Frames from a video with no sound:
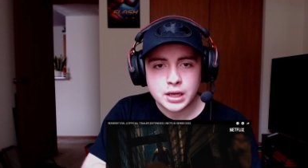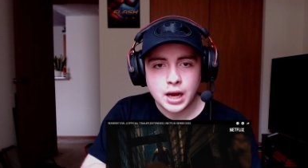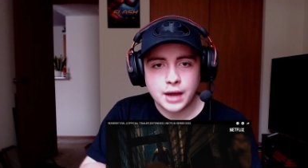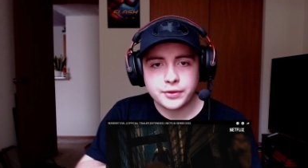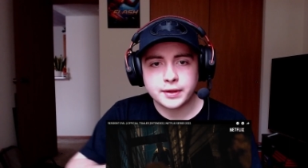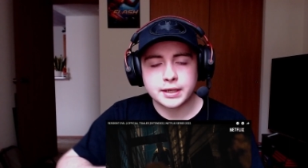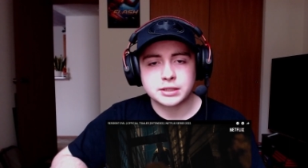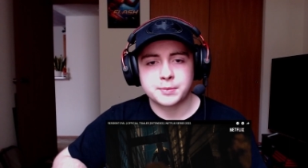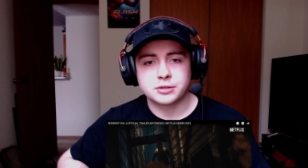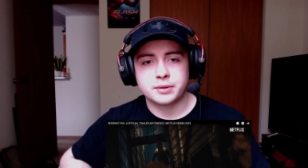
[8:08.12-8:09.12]
I think that is
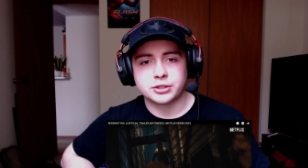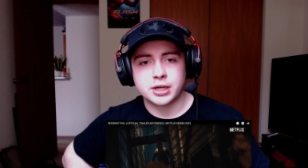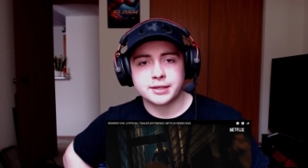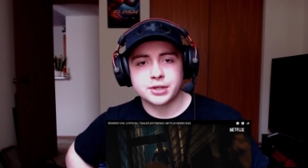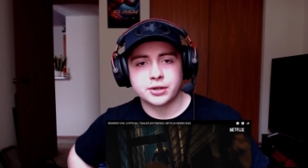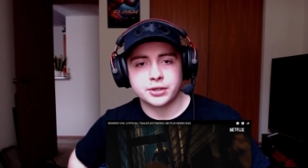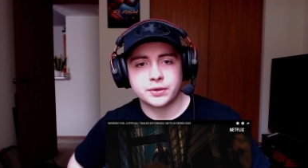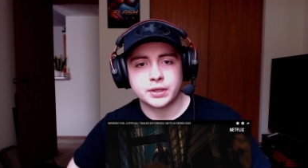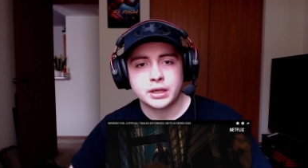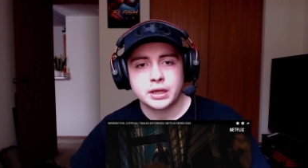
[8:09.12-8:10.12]
supposed to be the chainsaw,
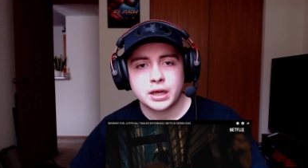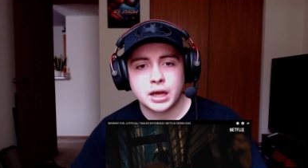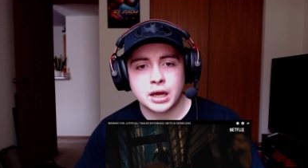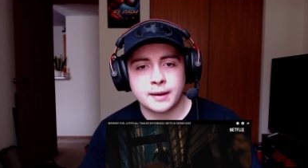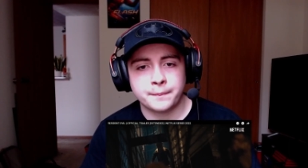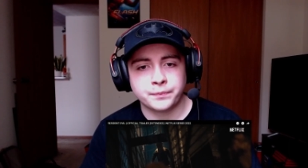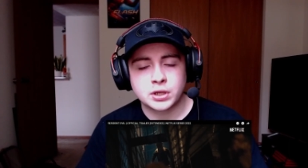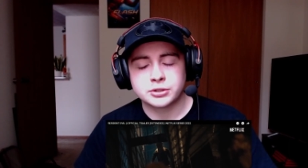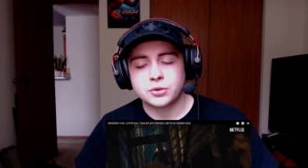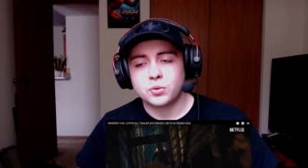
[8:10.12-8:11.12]
dude. Um,
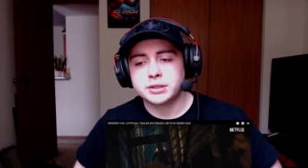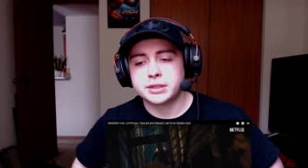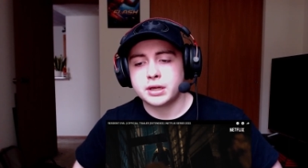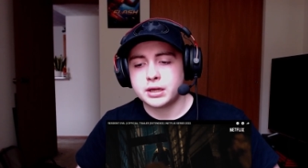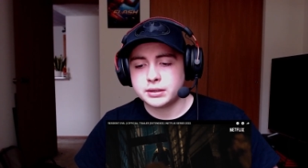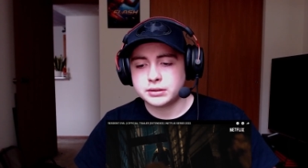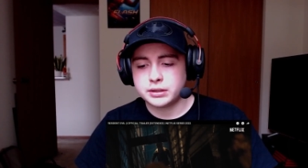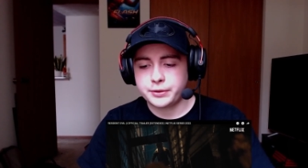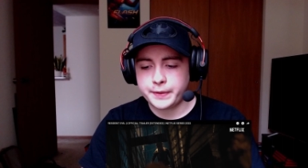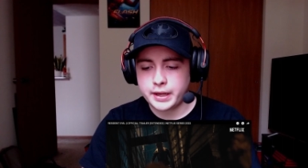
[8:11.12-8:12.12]
because there was a
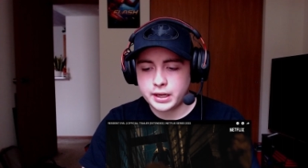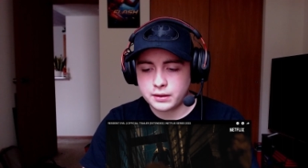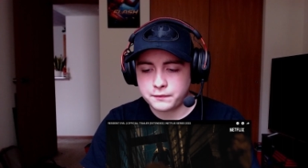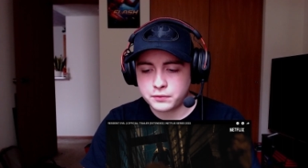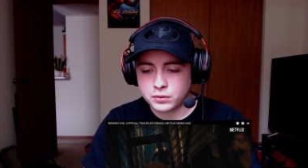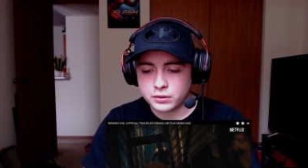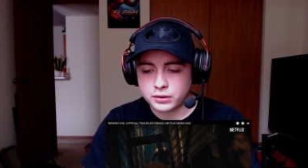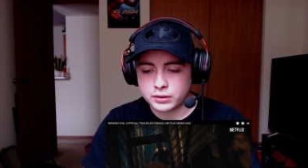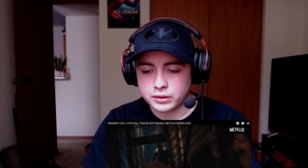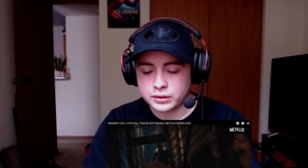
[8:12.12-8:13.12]
thing for.